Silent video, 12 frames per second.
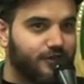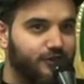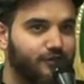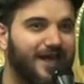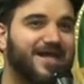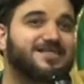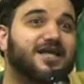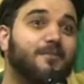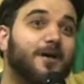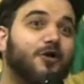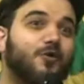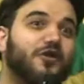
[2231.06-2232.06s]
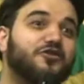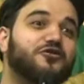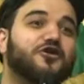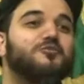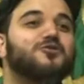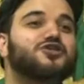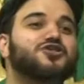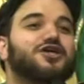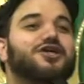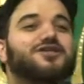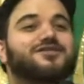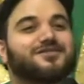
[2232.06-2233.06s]
You ask about whether they're
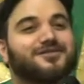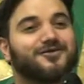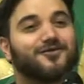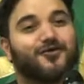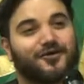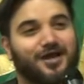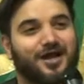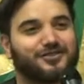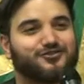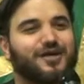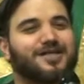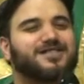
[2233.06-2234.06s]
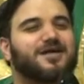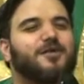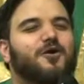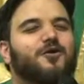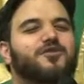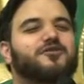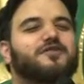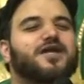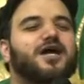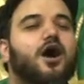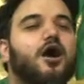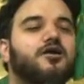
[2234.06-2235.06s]
mujtahid, or not. You ask about whether
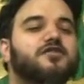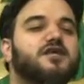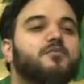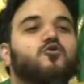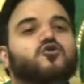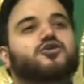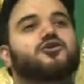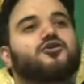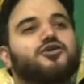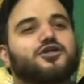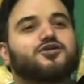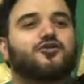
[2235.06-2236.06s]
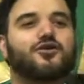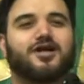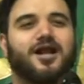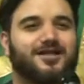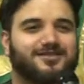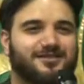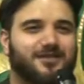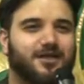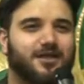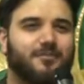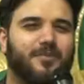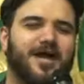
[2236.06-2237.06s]
they are the most learned or not.
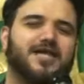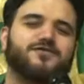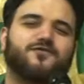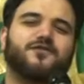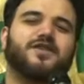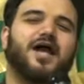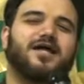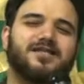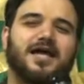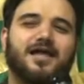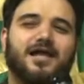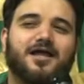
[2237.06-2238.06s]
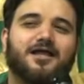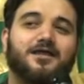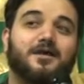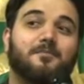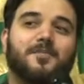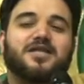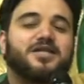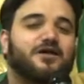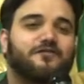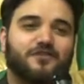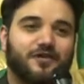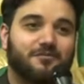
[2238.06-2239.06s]
But as for the adala, many
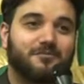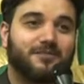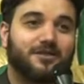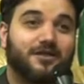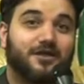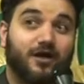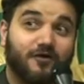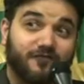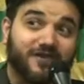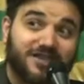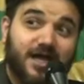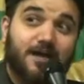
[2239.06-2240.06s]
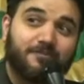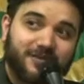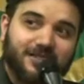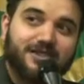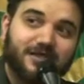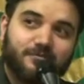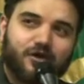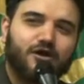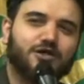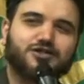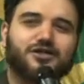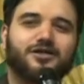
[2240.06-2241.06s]
of them, of the top leading
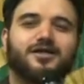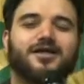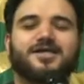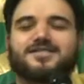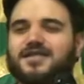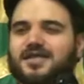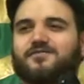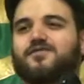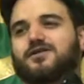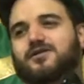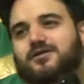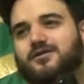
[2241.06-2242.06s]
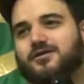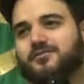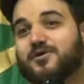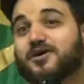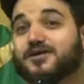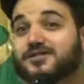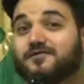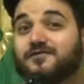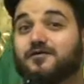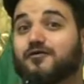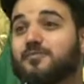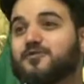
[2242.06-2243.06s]
maraja, it's a given because of
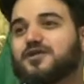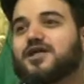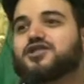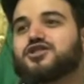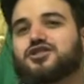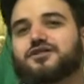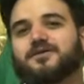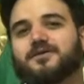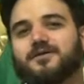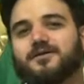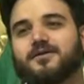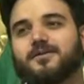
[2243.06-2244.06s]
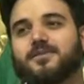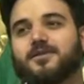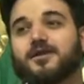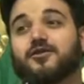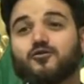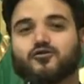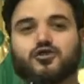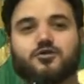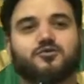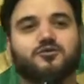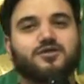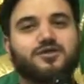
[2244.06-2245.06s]
their reputation in those
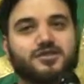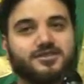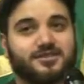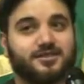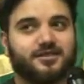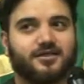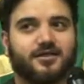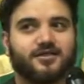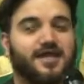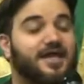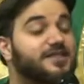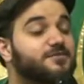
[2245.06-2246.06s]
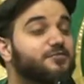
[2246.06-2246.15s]
communities. that has